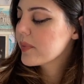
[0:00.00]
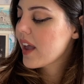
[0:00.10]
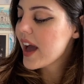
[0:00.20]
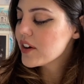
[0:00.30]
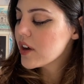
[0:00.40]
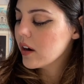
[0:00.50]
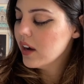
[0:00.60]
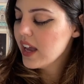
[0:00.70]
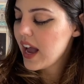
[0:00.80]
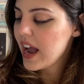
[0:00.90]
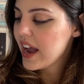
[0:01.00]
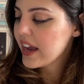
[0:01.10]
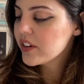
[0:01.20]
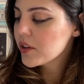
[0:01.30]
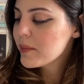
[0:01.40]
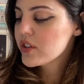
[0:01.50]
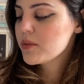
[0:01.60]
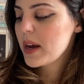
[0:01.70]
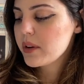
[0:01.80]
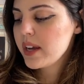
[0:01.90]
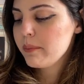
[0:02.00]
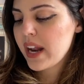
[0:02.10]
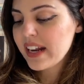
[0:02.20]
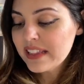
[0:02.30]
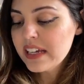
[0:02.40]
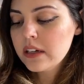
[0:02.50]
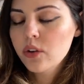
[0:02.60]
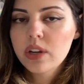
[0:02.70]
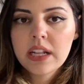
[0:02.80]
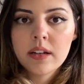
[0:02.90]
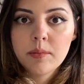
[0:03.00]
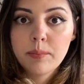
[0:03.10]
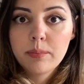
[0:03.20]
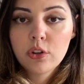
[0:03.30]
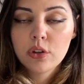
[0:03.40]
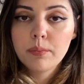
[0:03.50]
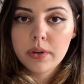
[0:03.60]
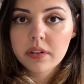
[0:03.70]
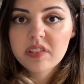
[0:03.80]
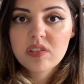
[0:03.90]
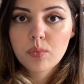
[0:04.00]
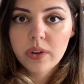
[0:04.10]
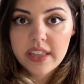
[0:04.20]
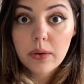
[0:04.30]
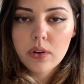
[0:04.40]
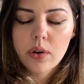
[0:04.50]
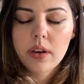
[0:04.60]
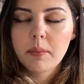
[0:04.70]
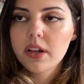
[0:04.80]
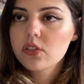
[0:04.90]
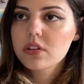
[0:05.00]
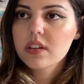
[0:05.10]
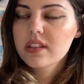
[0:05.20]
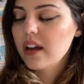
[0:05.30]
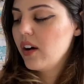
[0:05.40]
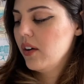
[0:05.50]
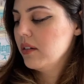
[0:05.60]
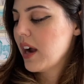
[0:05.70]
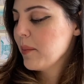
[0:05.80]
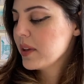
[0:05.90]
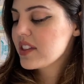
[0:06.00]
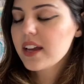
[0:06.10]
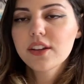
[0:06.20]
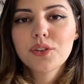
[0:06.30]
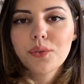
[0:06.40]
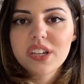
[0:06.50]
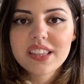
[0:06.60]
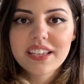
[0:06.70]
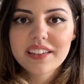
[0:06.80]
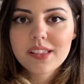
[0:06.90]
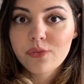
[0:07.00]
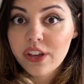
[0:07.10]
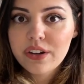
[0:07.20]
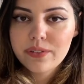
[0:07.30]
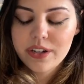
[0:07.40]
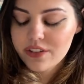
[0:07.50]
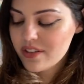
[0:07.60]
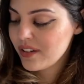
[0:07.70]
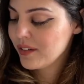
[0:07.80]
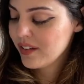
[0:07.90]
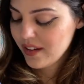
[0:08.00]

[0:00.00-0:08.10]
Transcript: I don't know. I don't know much about it, but I like going into books without knowing much, so I'm excited to read this very, very soon.